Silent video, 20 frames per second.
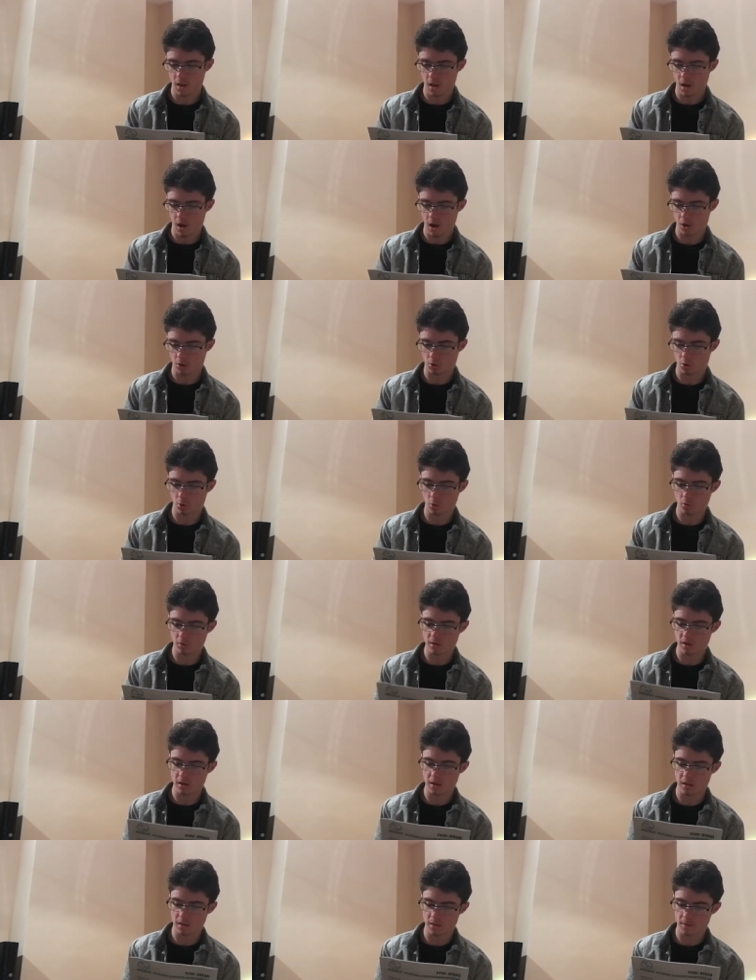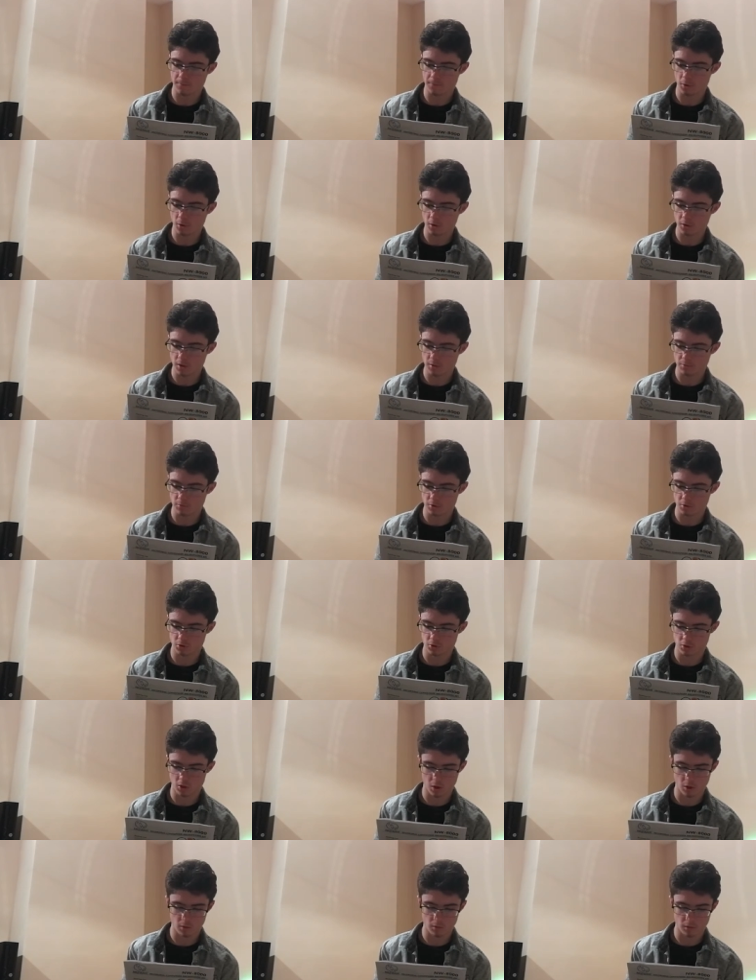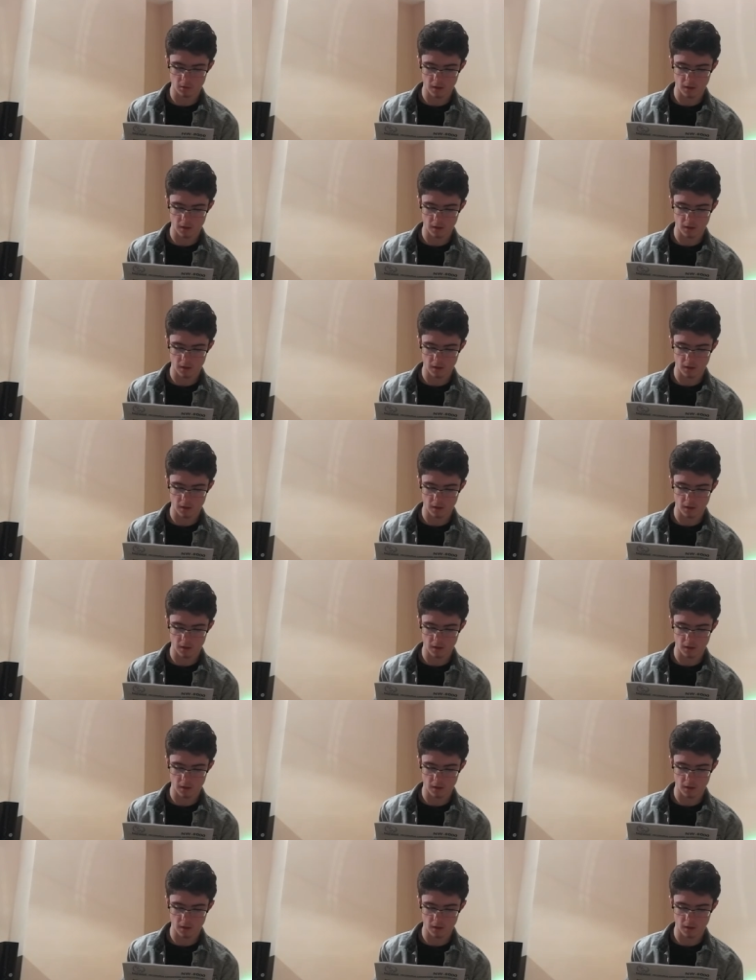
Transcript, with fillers: according the volume control